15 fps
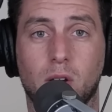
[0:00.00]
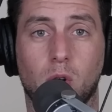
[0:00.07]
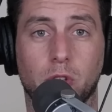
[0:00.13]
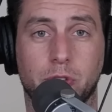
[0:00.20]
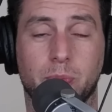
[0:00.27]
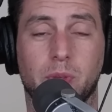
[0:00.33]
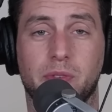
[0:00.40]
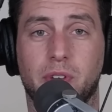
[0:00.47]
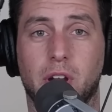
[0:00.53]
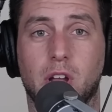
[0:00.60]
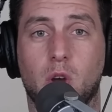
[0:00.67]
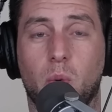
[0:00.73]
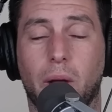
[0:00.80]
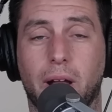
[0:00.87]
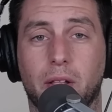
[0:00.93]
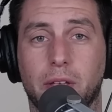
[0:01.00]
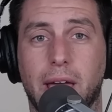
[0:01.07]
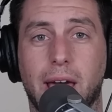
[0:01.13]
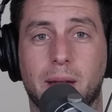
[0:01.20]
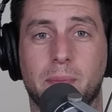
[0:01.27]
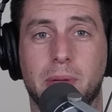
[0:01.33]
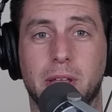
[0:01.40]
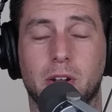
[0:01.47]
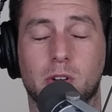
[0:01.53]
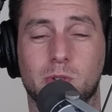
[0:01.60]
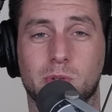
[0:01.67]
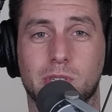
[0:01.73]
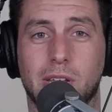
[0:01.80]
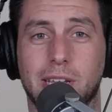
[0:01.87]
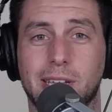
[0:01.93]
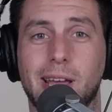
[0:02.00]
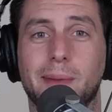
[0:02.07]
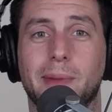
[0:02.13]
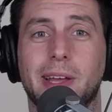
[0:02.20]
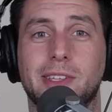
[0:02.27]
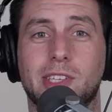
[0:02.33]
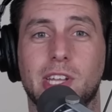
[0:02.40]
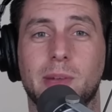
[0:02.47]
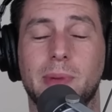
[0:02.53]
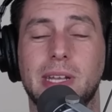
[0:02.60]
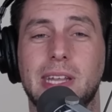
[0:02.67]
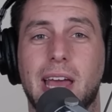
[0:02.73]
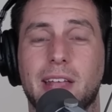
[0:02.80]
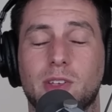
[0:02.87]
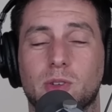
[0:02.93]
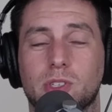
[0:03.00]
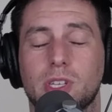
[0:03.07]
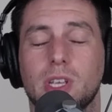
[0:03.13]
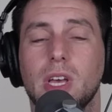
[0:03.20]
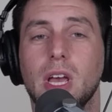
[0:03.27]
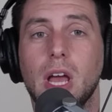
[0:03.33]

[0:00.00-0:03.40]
Ultimately, very quickly, Adam Peters was like, "Yep, it's going to be Daniels."